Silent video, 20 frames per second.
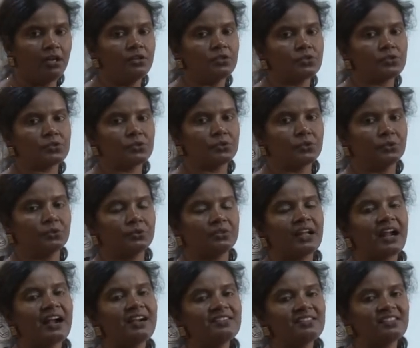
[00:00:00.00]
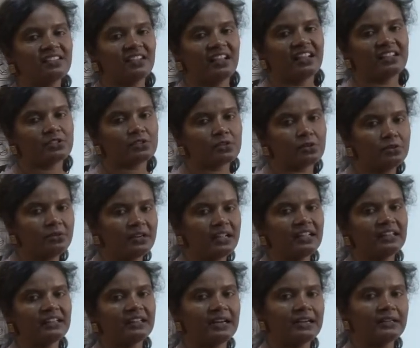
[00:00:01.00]
So, that
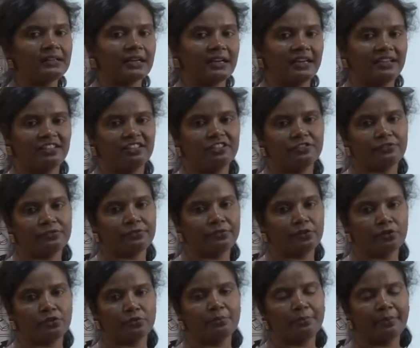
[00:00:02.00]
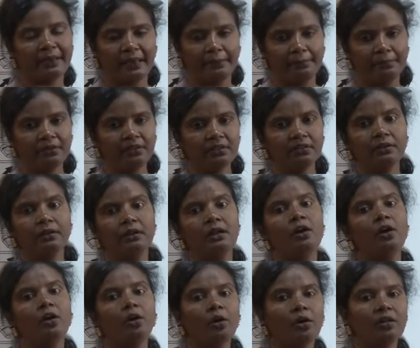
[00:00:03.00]
excluding that kind of paper,
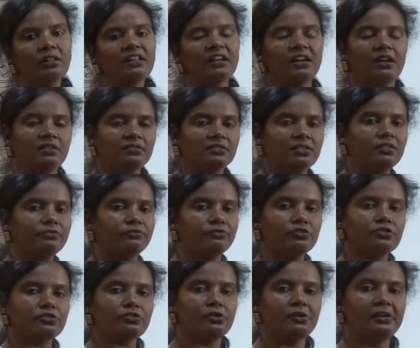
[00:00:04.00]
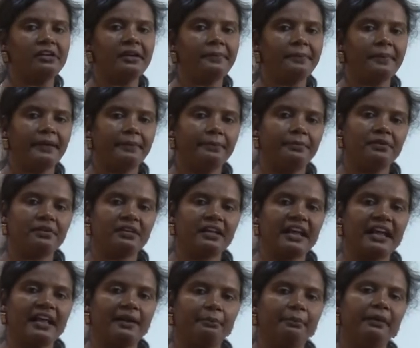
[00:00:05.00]
all the other food soiled paper
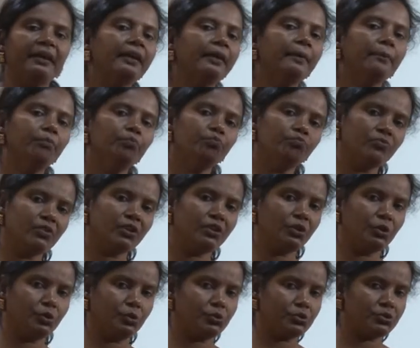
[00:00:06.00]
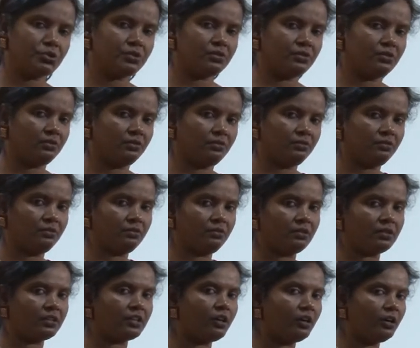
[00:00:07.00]
can be used
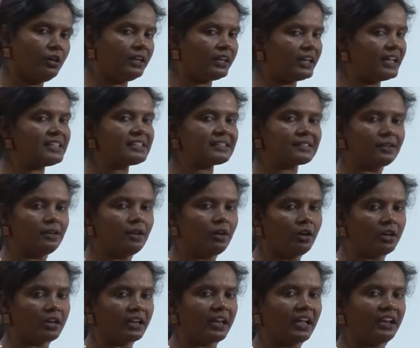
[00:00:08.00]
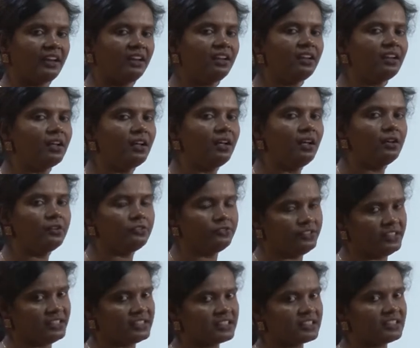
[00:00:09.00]
called as organic
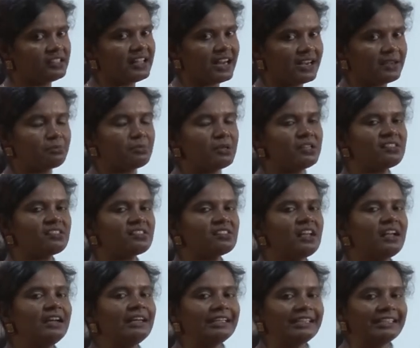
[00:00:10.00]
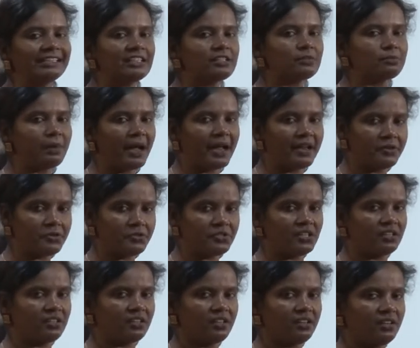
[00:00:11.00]
waste. That means it is
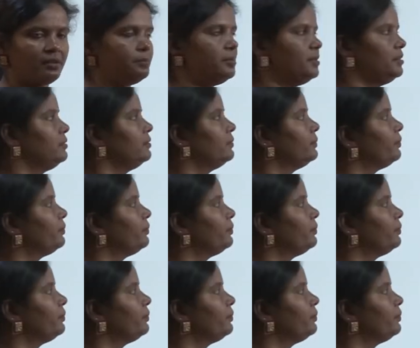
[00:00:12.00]
biodegradable.